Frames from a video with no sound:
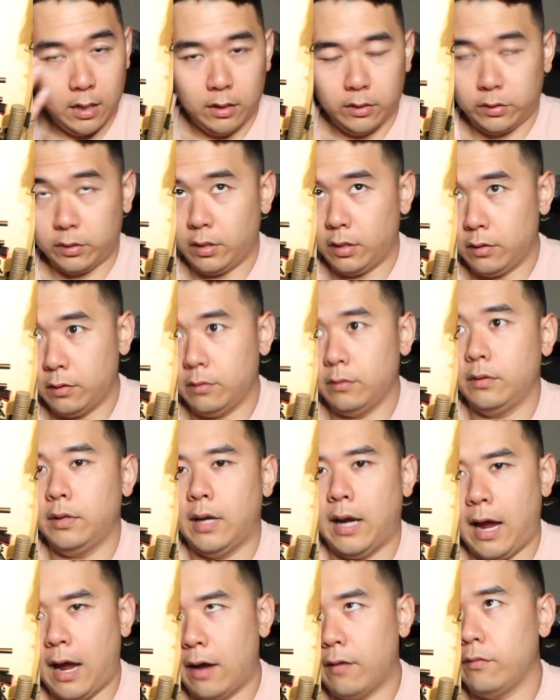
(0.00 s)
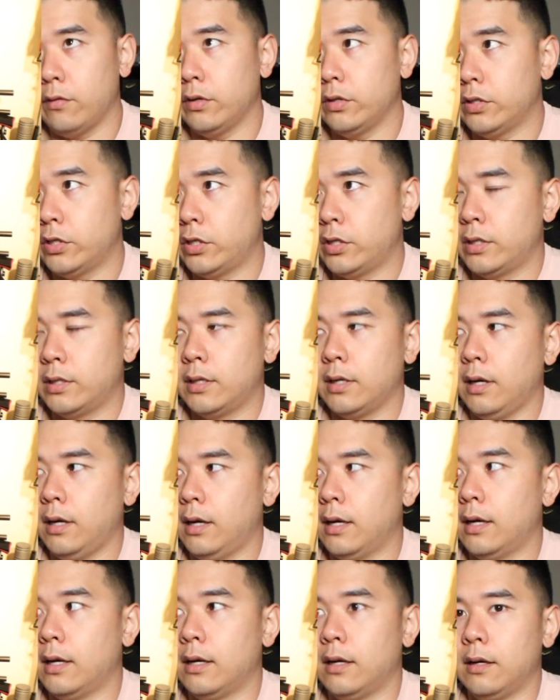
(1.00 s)
So the average
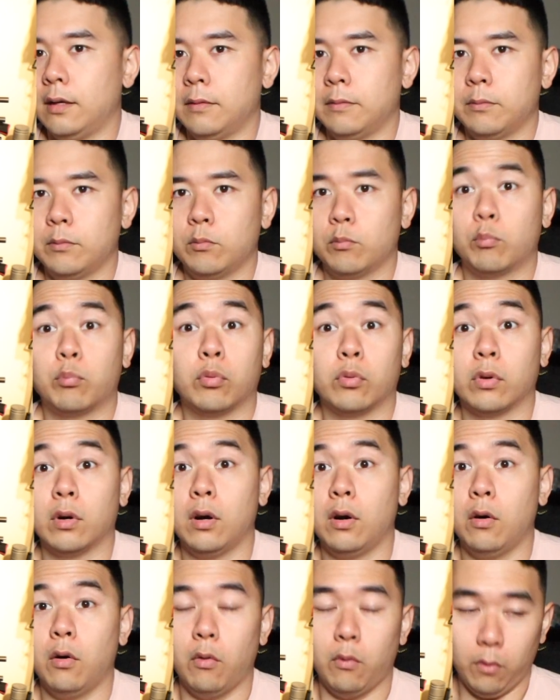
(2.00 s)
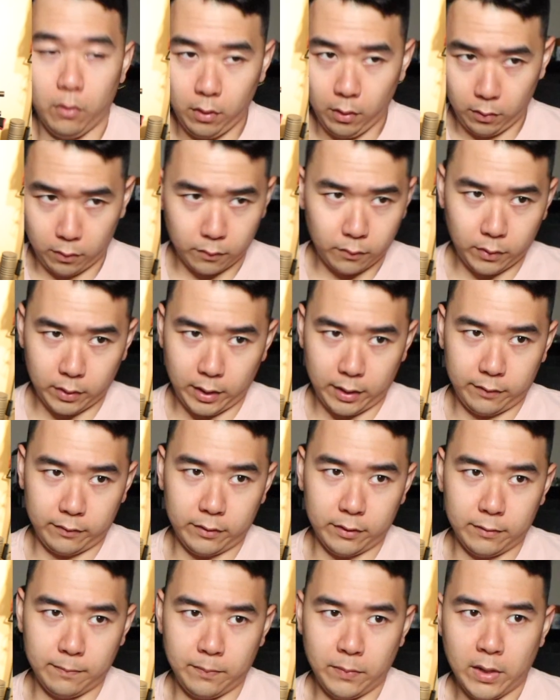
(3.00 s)
bro or
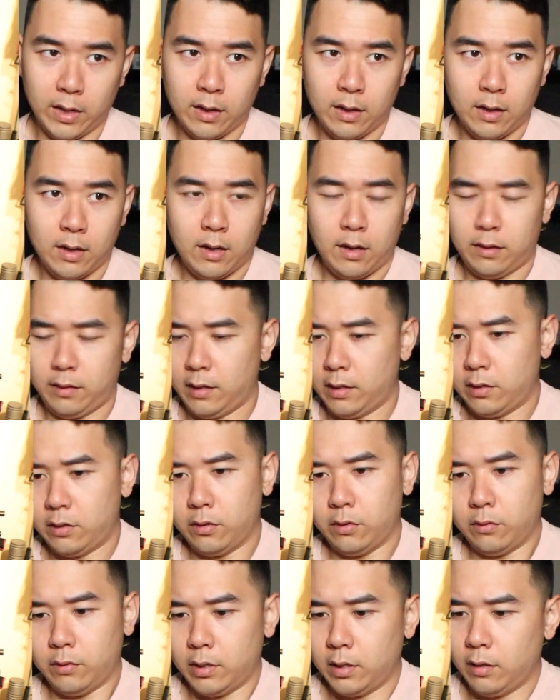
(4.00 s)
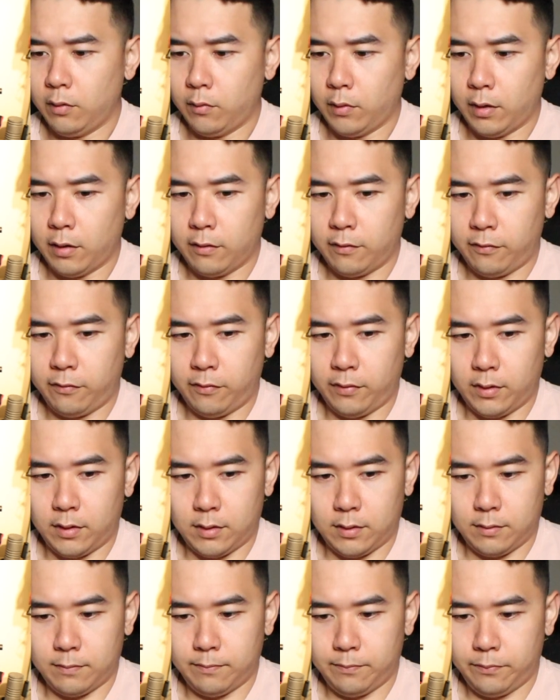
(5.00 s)
whatever, they do anywhere
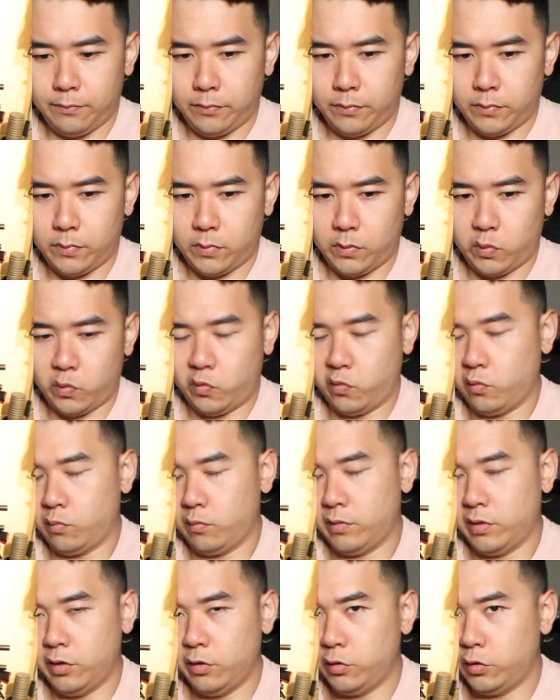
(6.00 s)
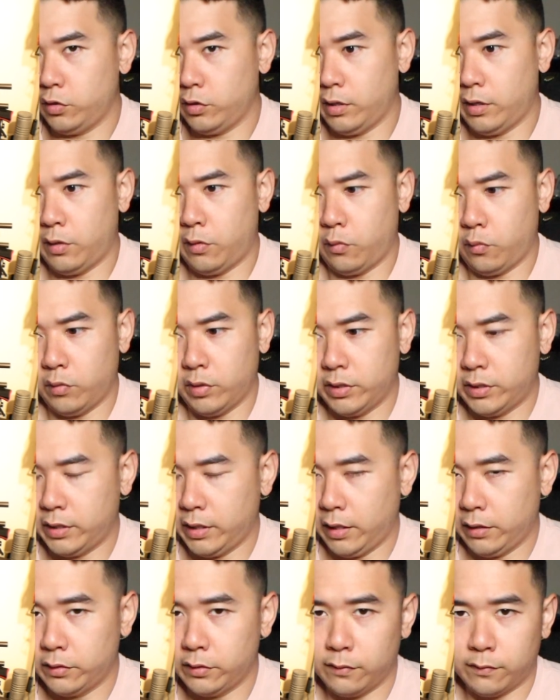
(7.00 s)
from usually 3
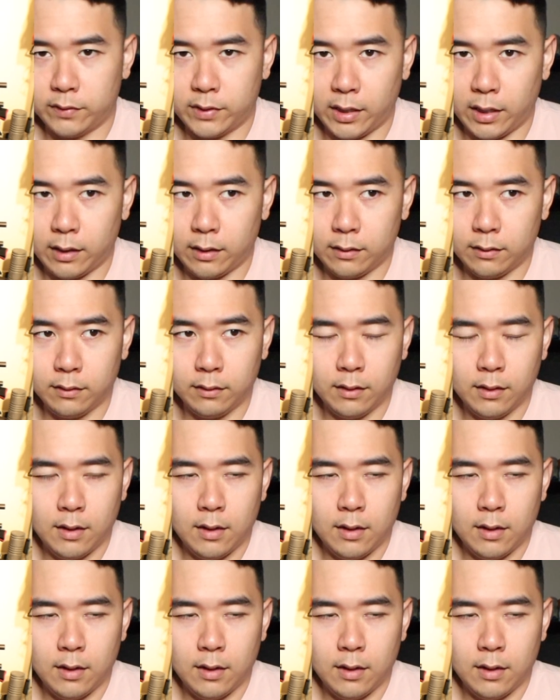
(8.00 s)
sets of 10.